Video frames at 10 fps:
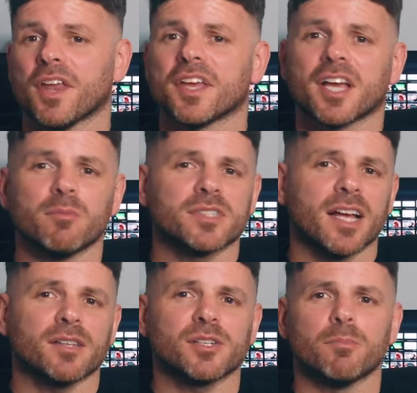then it comes
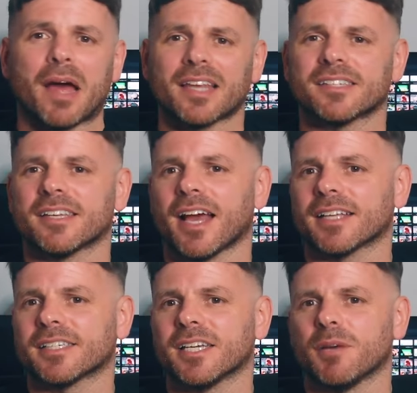down to a balancing
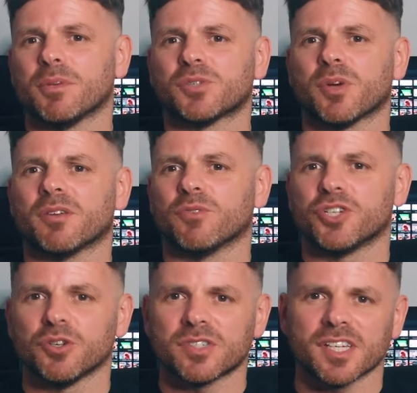act between
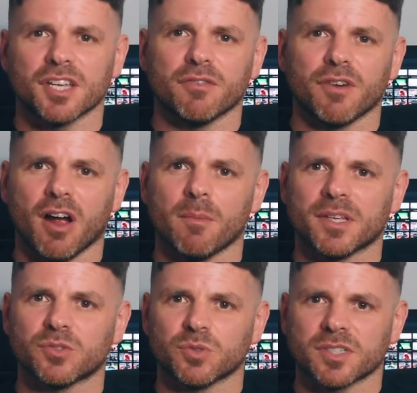reducing the
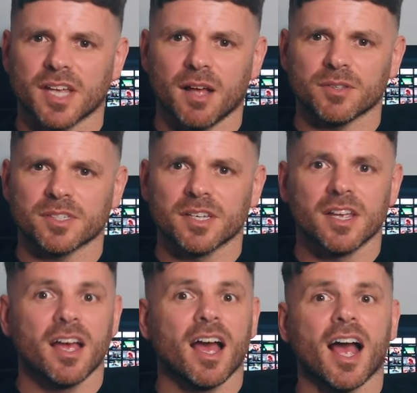environmental sounds
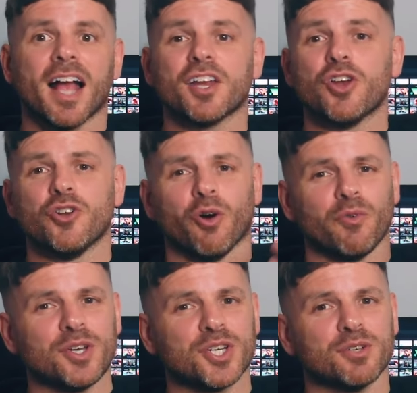and
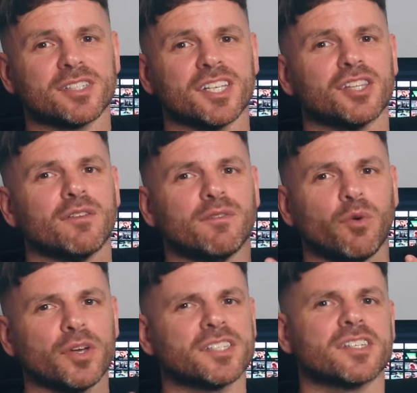not reducing the
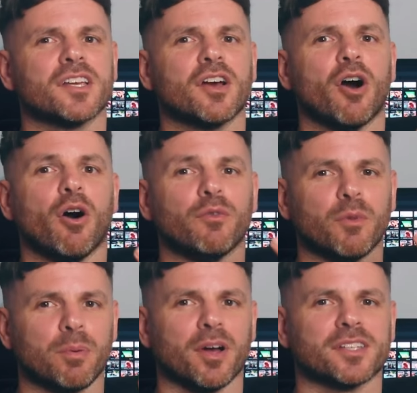voice
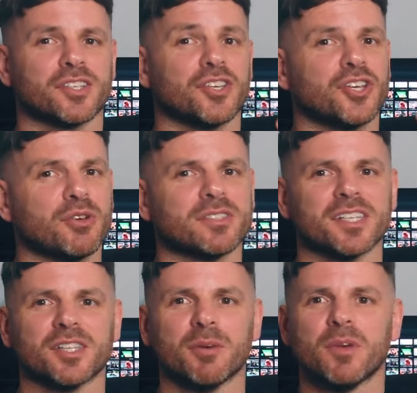of the person
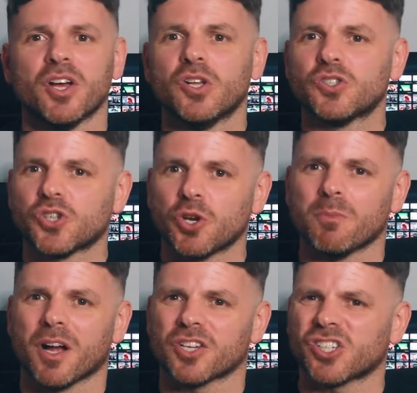using them
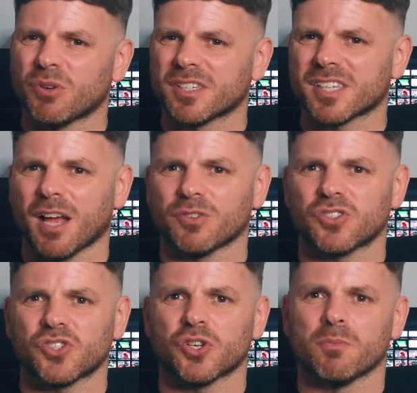too much so it
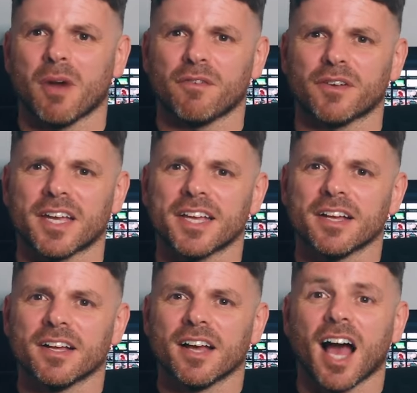sounds too muffly.
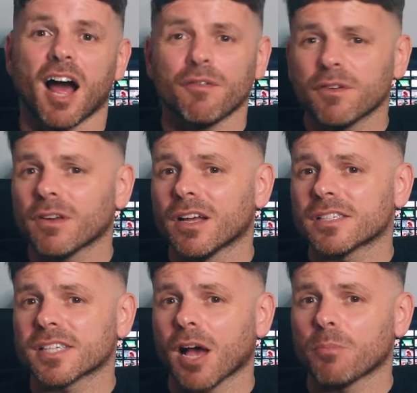I feel
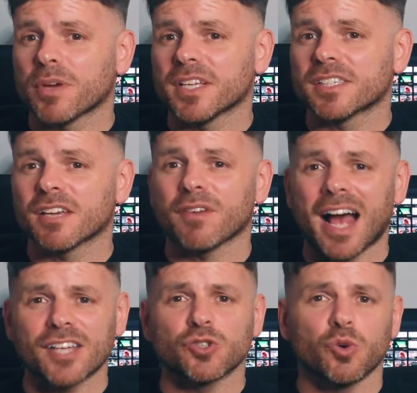like Soundpeats have,
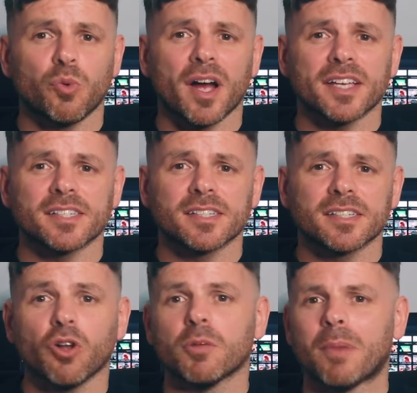as
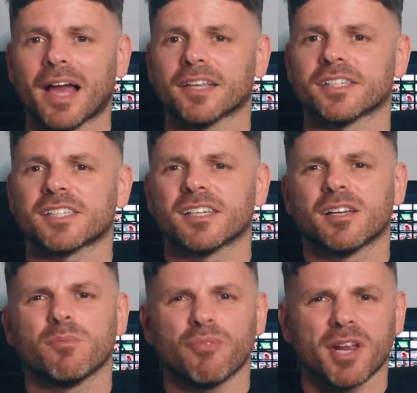always, got the balance
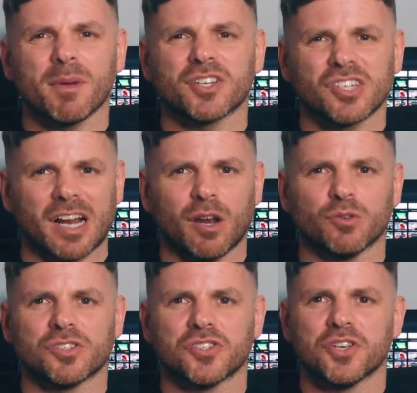pretty much as
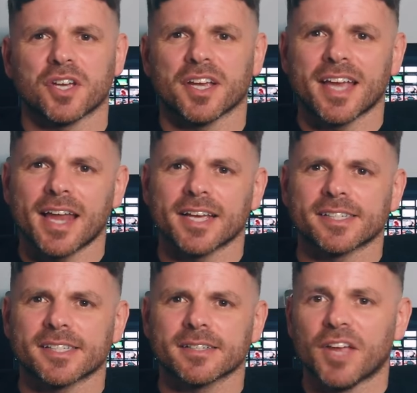close as you can get
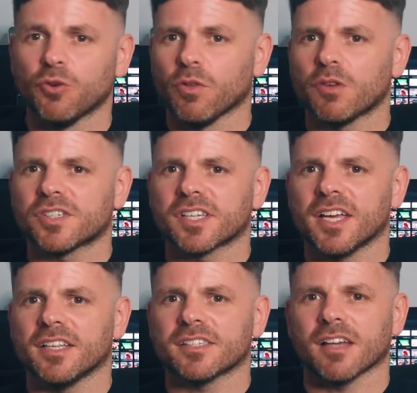it. In all those
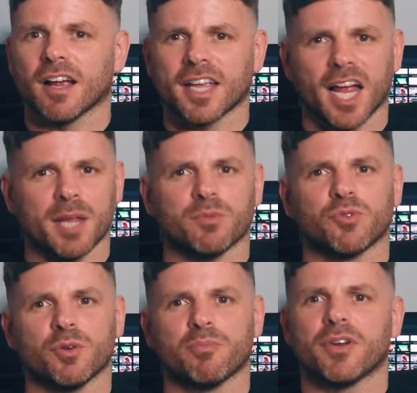scenes, I came
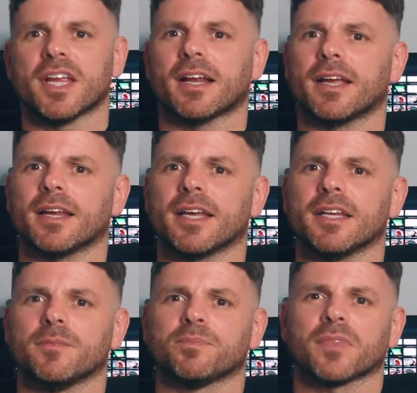through pretty
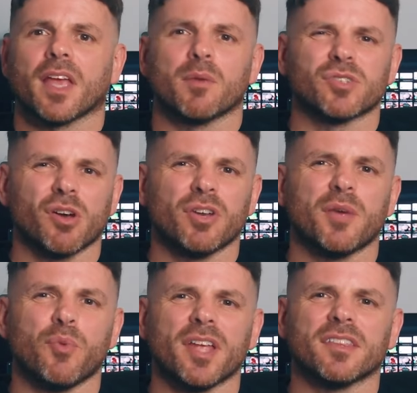clearly. It was
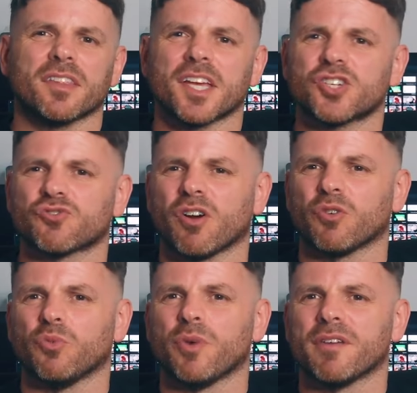only wind that they
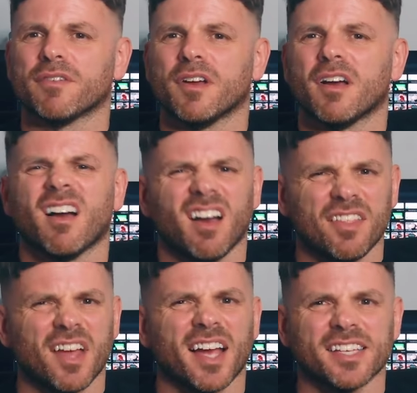struggled with,
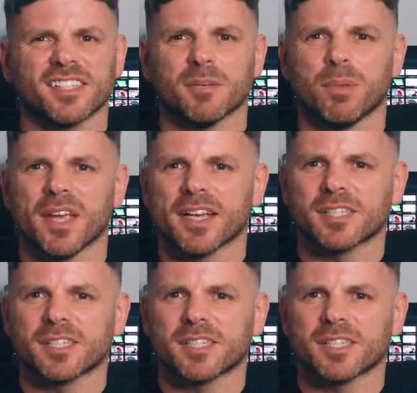and that is to be